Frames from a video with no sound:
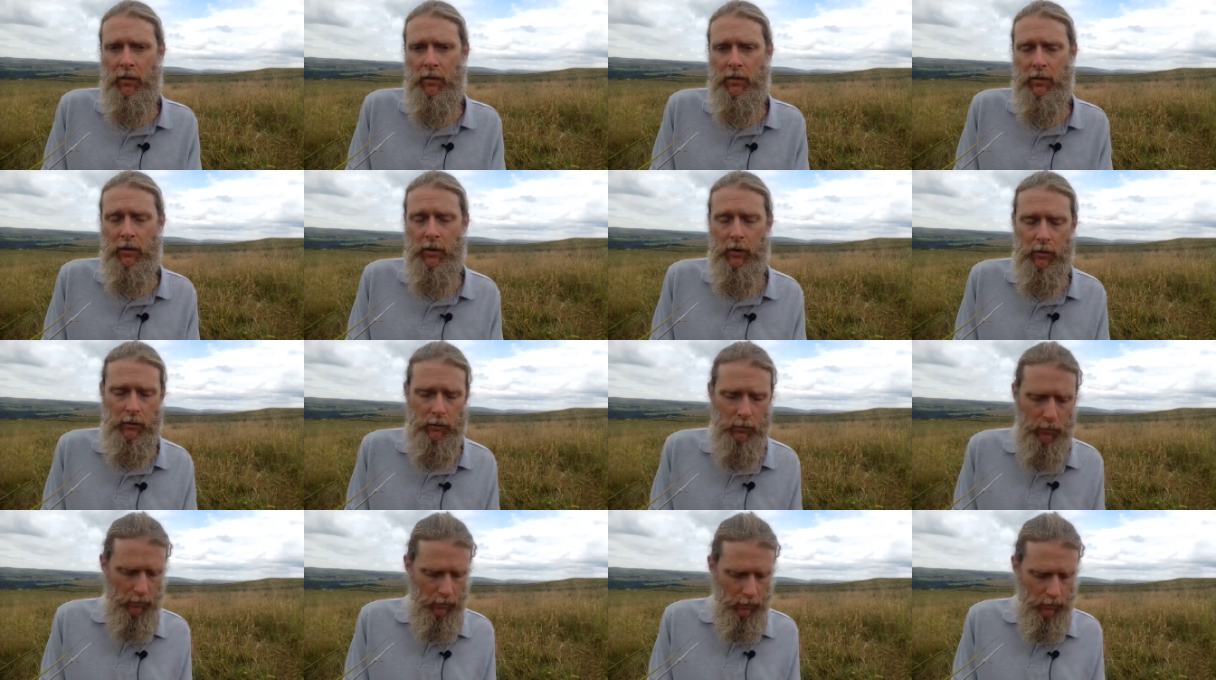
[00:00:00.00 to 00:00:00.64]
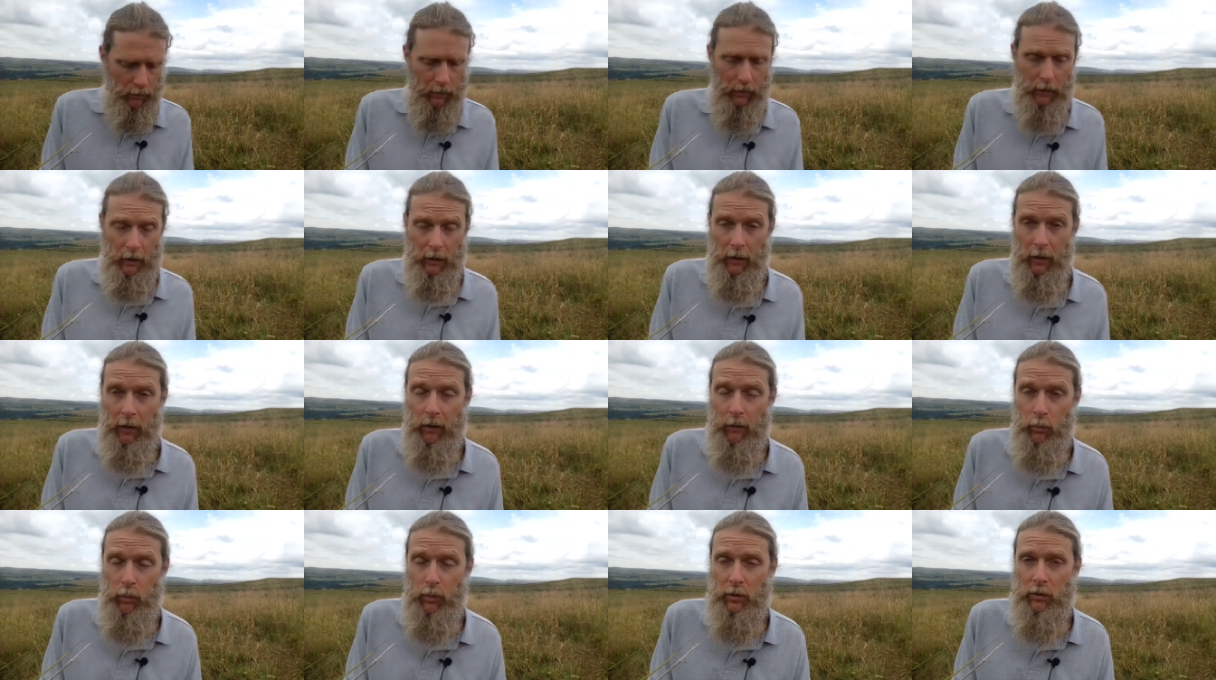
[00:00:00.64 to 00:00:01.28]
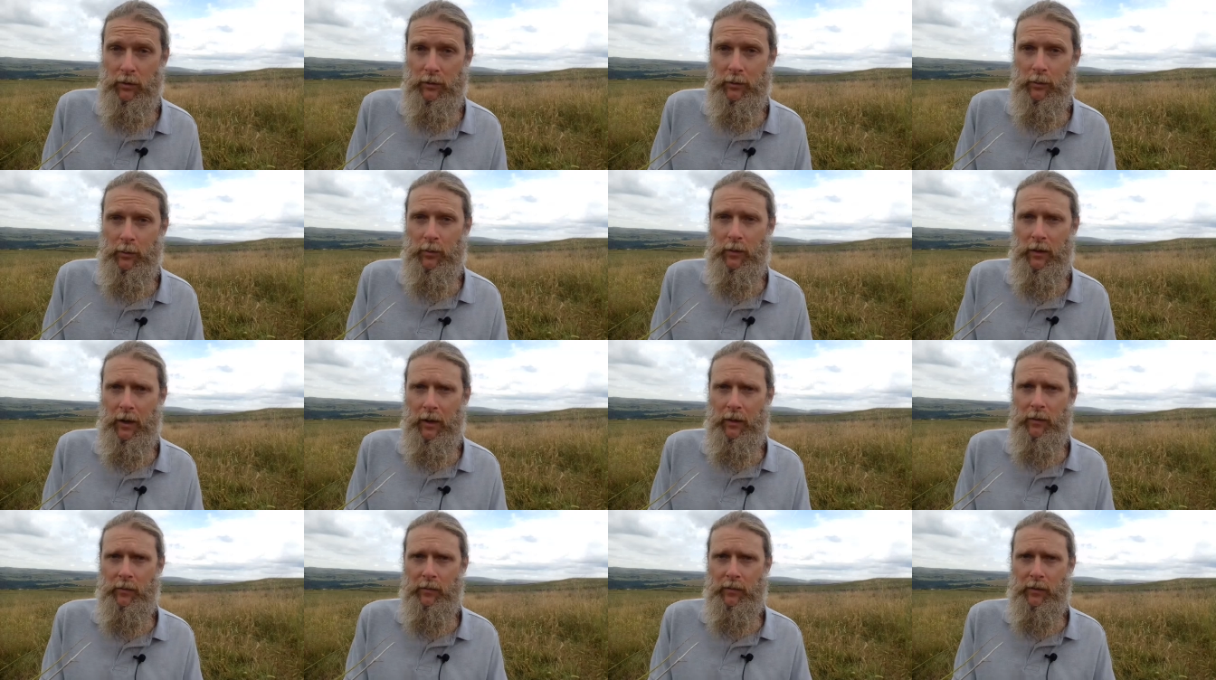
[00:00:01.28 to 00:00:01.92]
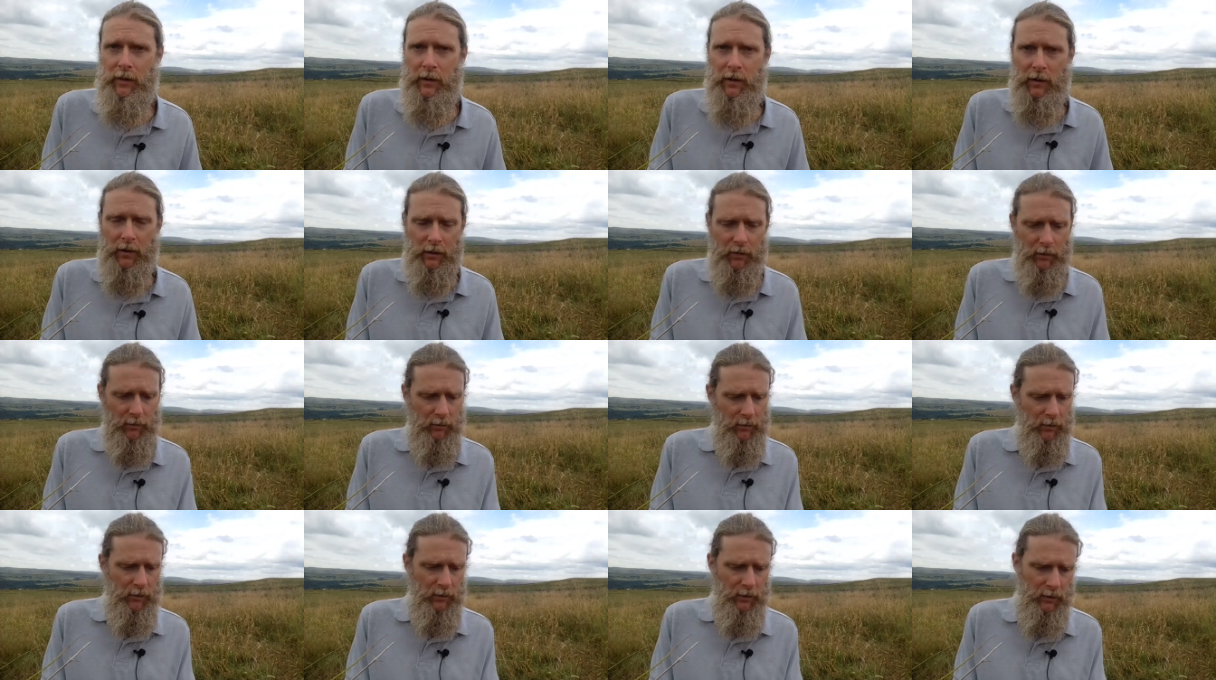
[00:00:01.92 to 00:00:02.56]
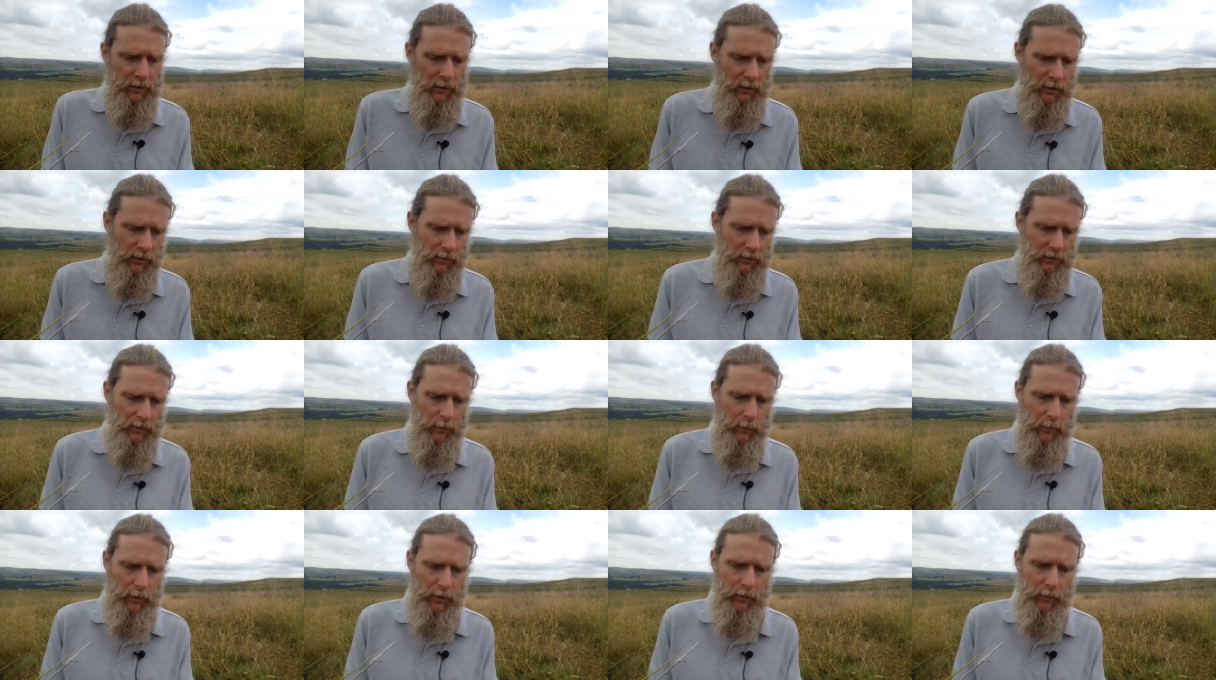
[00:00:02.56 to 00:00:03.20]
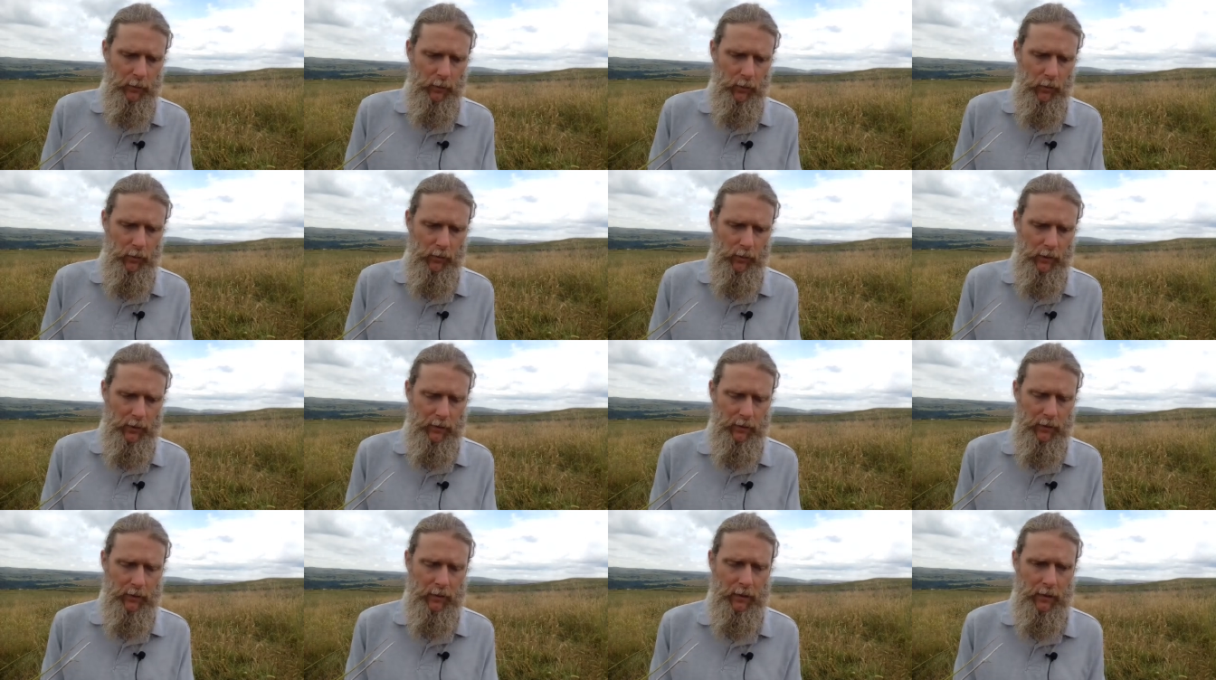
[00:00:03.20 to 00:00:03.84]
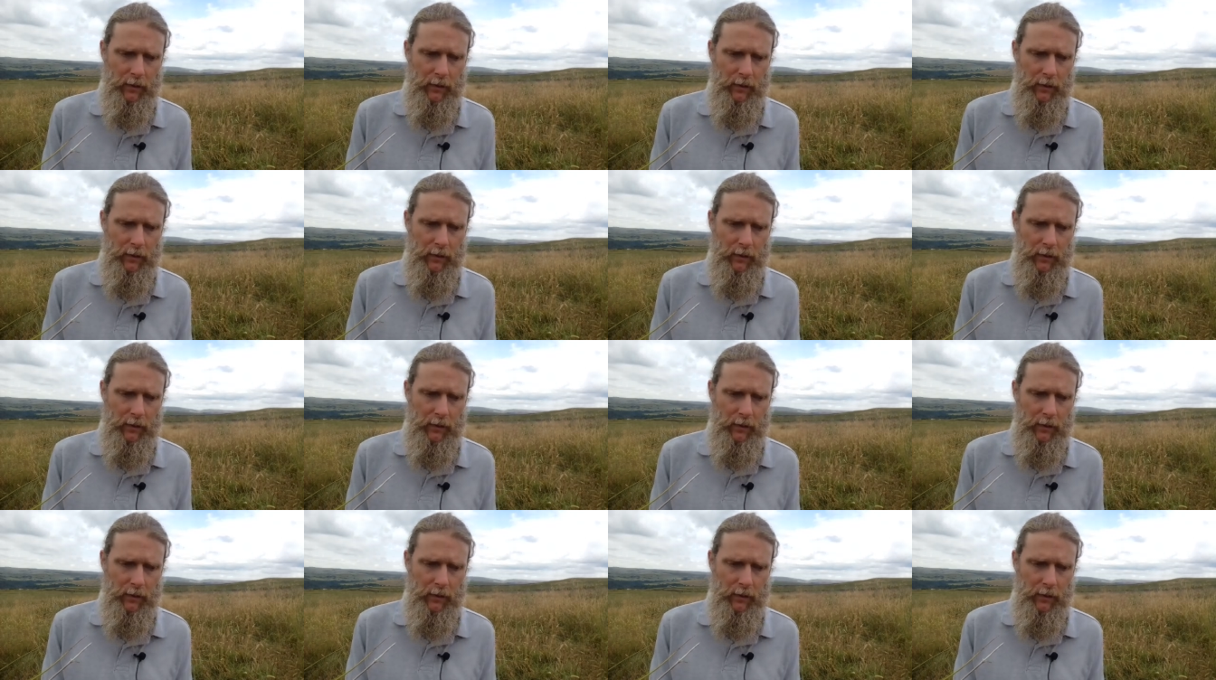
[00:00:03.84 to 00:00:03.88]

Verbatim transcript: So I uh, will do another video at an, some other point